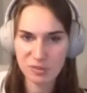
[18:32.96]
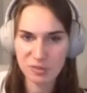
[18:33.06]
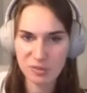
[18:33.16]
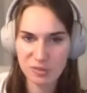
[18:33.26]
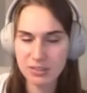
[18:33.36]

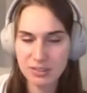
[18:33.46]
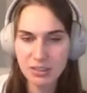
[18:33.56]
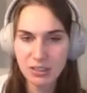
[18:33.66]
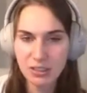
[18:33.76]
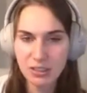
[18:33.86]
And
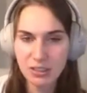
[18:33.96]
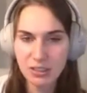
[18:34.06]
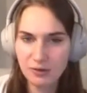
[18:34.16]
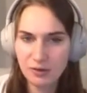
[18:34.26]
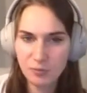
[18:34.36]

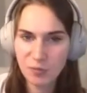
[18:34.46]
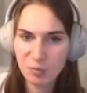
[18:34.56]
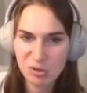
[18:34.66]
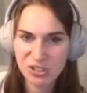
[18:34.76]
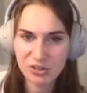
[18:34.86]
the
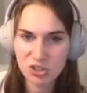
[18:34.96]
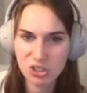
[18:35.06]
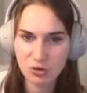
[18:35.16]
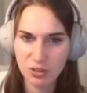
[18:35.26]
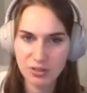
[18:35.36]
percentage
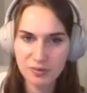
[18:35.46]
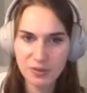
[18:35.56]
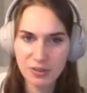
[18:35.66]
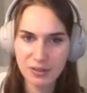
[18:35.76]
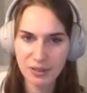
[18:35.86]
or
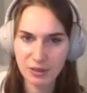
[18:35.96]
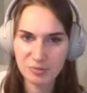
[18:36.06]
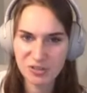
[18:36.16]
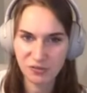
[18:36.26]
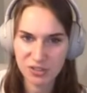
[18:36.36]
the
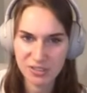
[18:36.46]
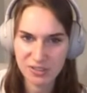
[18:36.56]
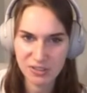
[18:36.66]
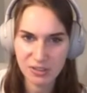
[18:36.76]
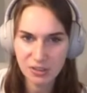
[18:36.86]

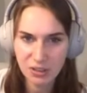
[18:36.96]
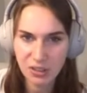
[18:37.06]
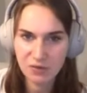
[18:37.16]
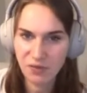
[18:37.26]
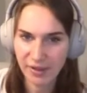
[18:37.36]
differences
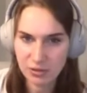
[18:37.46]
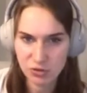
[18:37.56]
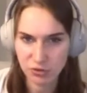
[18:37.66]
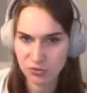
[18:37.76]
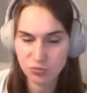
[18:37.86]
in values
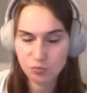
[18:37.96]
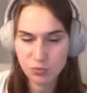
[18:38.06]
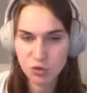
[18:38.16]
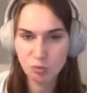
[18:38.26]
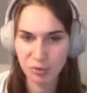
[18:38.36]
are
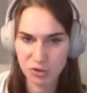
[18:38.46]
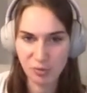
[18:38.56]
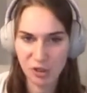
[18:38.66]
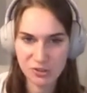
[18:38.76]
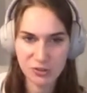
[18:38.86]
super
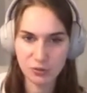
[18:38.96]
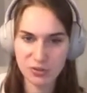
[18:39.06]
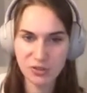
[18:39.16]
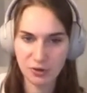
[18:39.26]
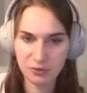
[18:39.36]
small. So it's
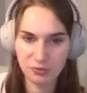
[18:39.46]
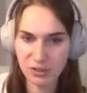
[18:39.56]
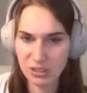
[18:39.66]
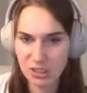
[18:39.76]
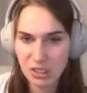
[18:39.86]
not
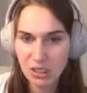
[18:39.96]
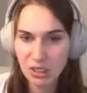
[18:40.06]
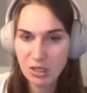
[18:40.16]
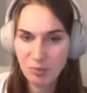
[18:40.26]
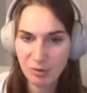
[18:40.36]
really,
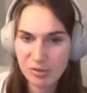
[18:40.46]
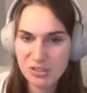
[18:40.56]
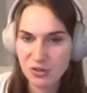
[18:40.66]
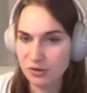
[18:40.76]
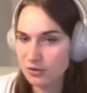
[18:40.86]
in my opinion, it's
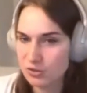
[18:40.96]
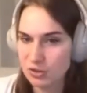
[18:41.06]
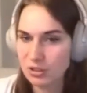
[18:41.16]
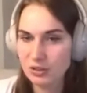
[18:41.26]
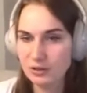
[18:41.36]
not a
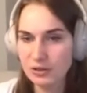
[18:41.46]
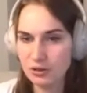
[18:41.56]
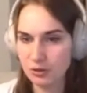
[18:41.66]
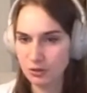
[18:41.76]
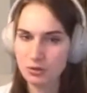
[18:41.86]

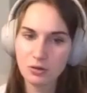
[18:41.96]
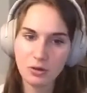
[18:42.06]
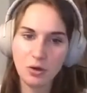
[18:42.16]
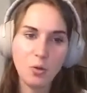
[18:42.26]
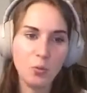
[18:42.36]
clear
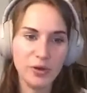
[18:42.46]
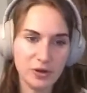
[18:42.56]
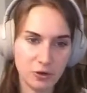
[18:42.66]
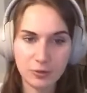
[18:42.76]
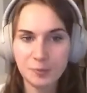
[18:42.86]

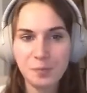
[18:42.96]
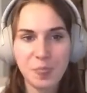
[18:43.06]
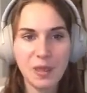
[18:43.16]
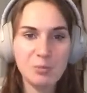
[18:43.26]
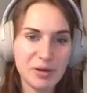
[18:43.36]
winner,
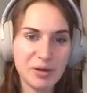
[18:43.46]
but